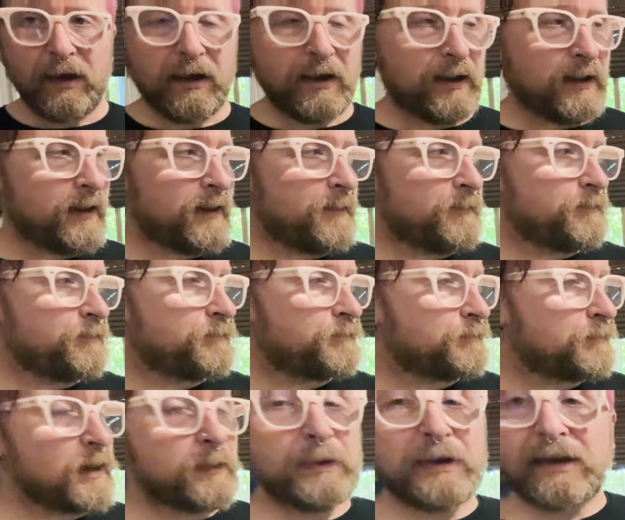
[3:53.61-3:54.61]

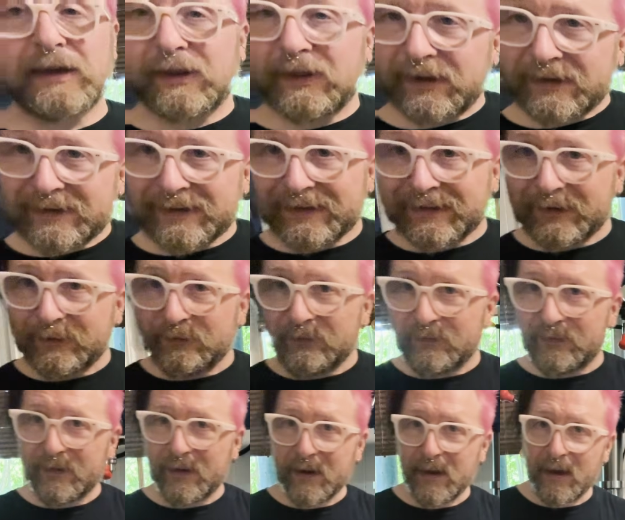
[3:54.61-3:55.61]
But I've been collecting them
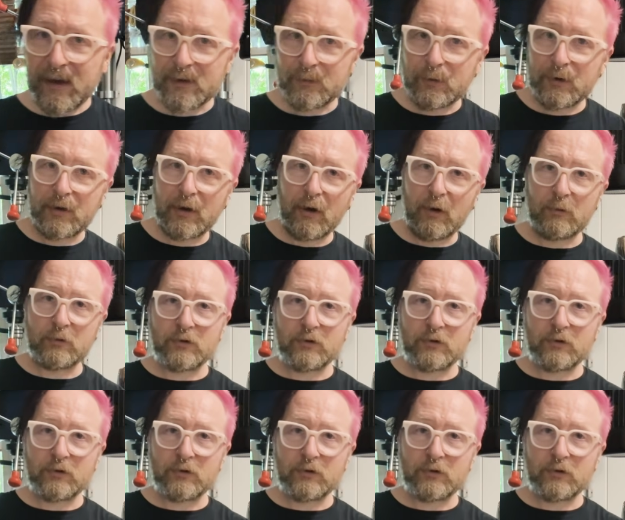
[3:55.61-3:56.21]
as we go.